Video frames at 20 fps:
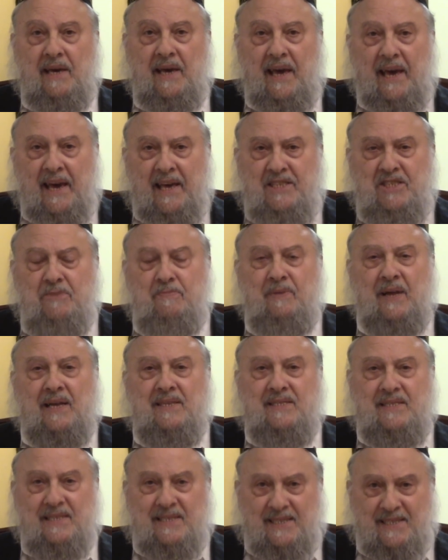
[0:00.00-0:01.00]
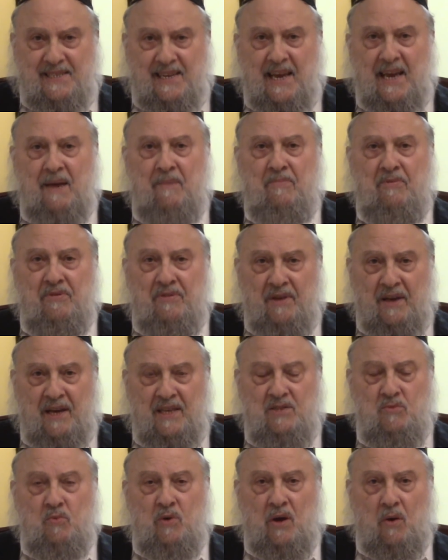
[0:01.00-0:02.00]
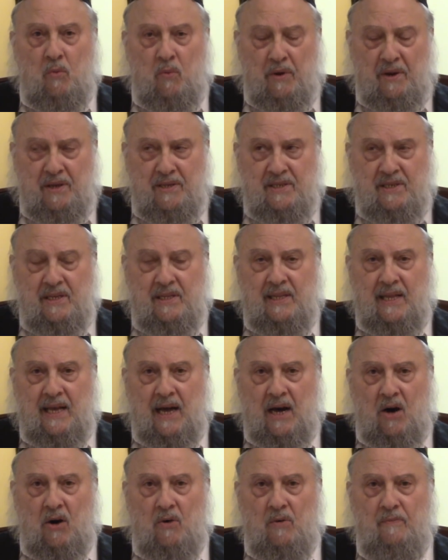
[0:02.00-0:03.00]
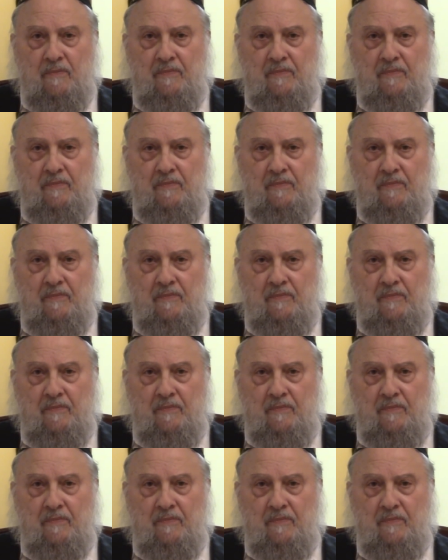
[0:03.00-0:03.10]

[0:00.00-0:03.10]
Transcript: Egypt has the same things we are witnessing now.